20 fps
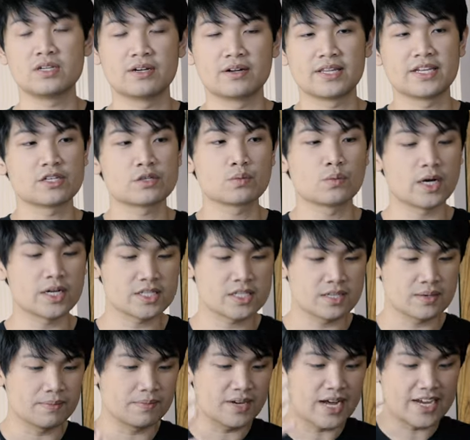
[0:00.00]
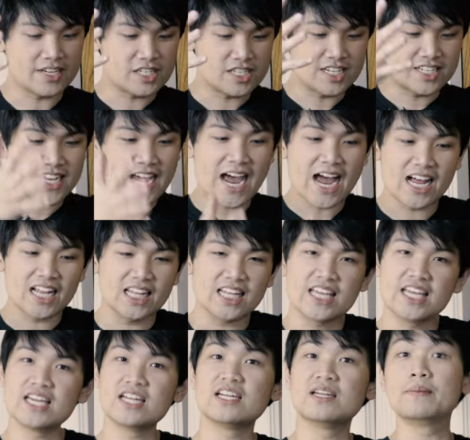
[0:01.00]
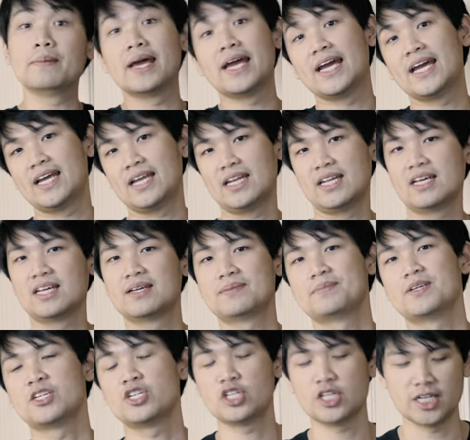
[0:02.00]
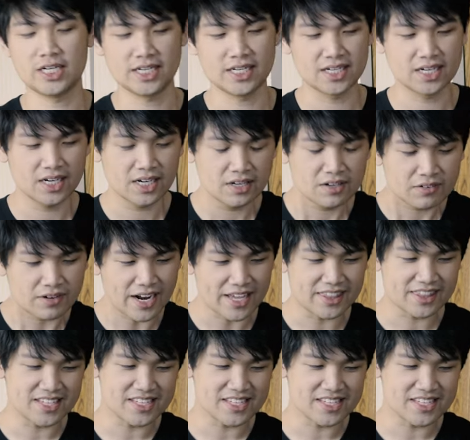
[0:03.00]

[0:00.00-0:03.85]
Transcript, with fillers: you know, they just want some nice Italian made machine, right?